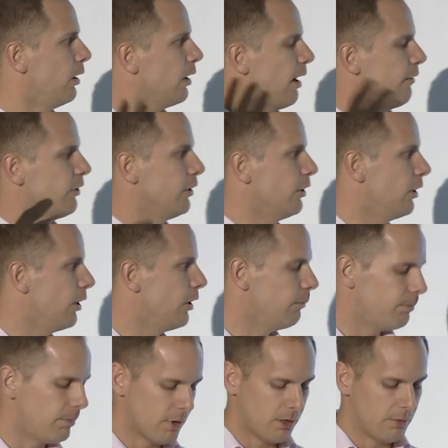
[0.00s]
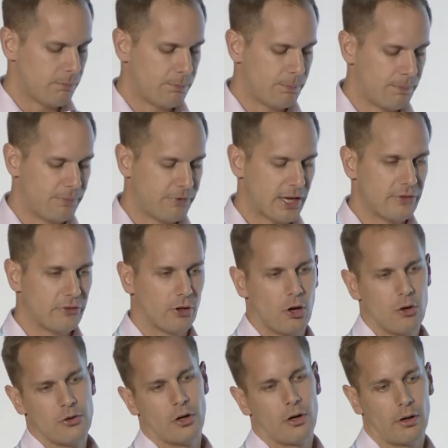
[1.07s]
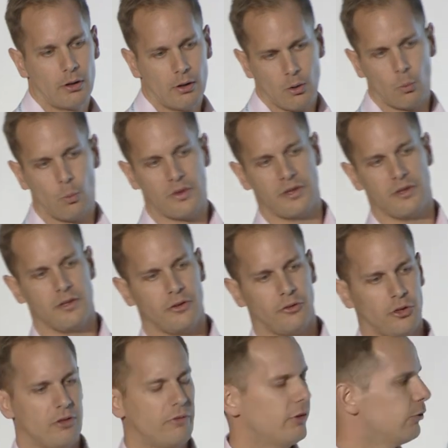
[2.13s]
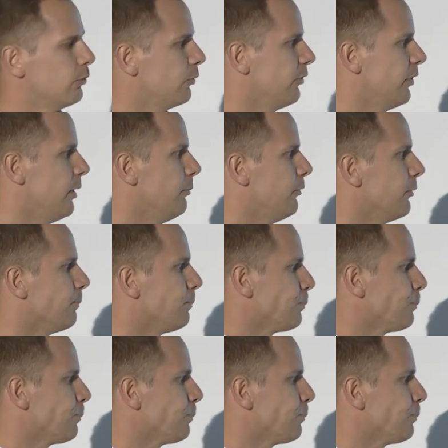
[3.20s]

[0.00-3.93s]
having a data owner within these individual teams.